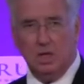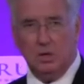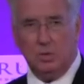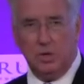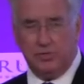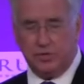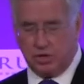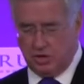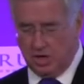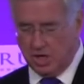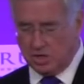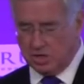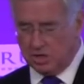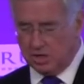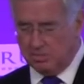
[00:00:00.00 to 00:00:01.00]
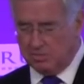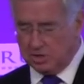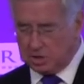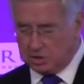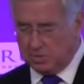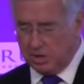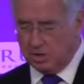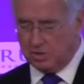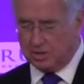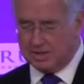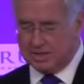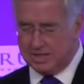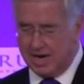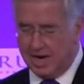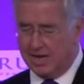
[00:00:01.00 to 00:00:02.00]
We've created a bespoke
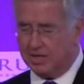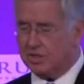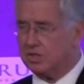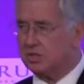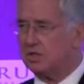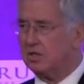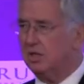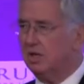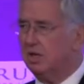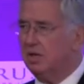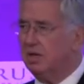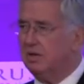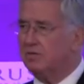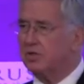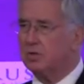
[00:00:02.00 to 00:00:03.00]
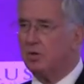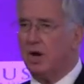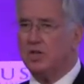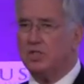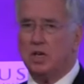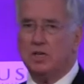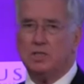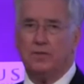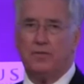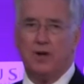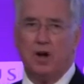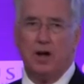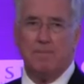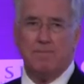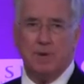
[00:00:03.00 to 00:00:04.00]
test to
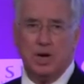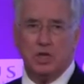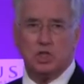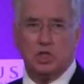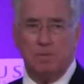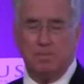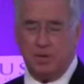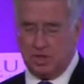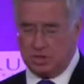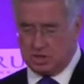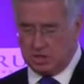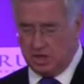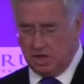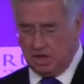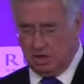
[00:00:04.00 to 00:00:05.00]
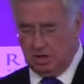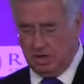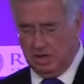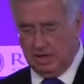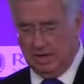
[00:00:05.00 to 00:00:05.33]
identify military personnel